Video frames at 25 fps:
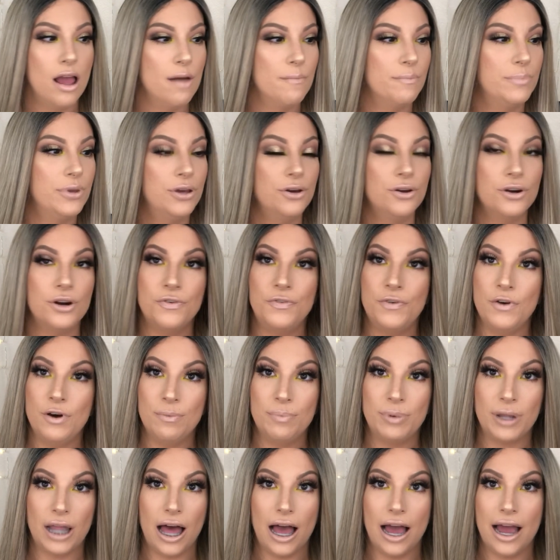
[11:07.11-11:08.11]
Beautiful
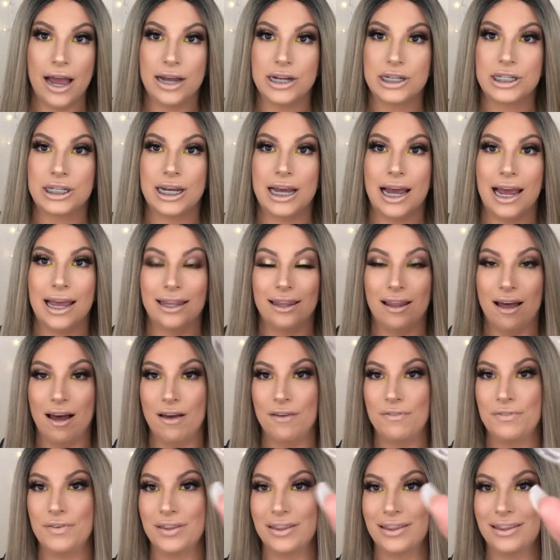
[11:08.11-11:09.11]
blush. I
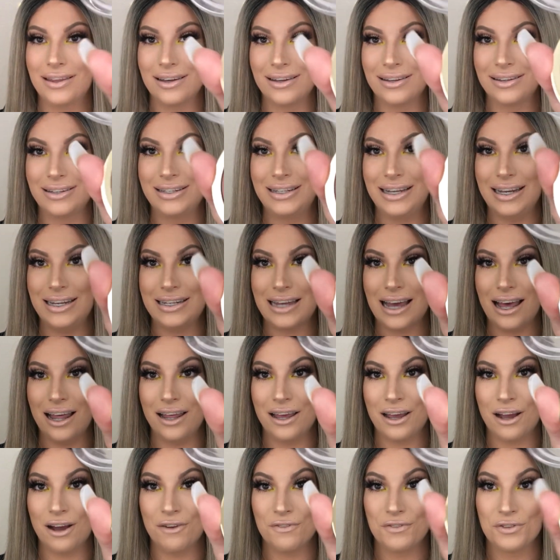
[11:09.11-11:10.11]
love the
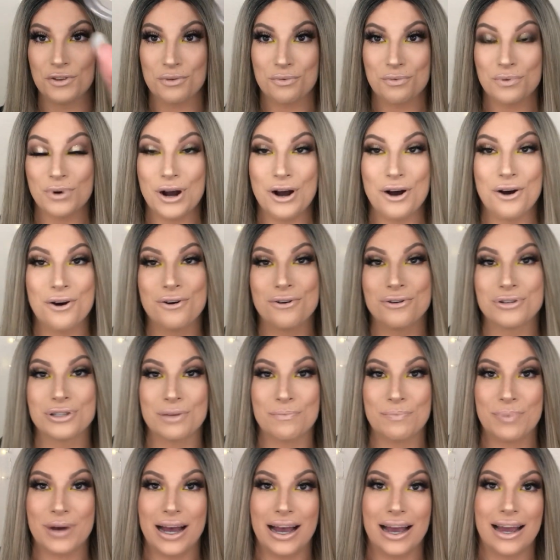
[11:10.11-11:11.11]
detailing of the rose,
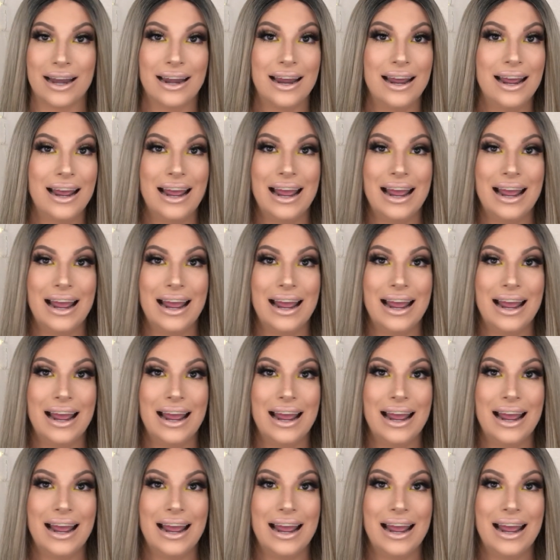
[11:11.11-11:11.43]
but